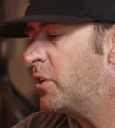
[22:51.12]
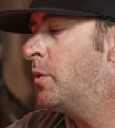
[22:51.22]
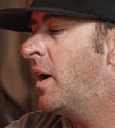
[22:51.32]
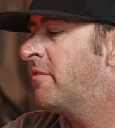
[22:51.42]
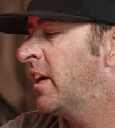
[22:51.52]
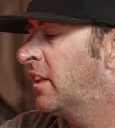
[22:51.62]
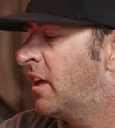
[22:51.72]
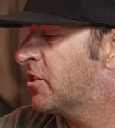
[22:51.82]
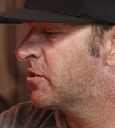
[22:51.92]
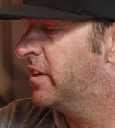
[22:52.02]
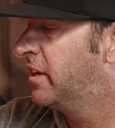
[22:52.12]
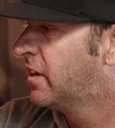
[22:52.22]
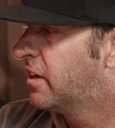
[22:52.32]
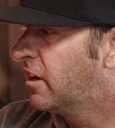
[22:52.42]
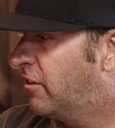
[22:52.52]
You have that luxury
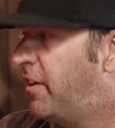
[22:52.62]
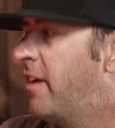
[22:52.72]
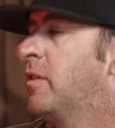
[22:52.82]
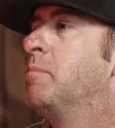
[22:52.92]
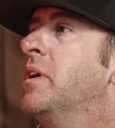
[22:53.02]
of having